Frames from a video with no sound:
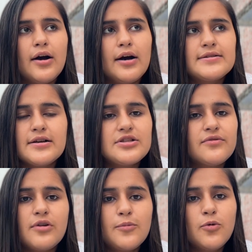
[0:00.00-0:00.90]
searching
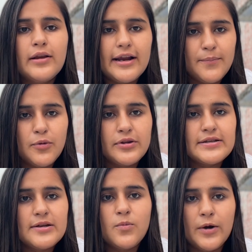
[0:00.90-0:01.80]
from Google, and put
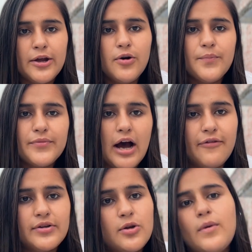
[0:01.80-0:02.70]
this in video
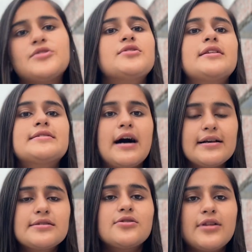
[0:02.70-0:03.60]
after the question is
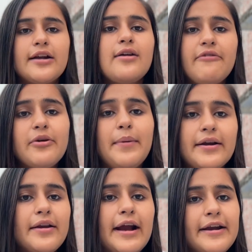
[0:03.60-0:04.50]
asked, so that you have the
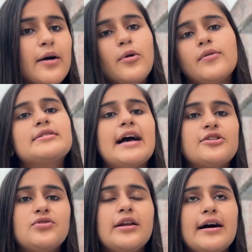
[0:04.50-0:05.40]
better idea what was
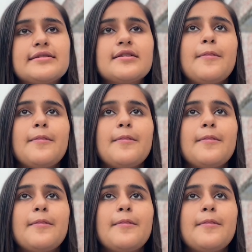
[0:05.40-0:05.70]
actually asked.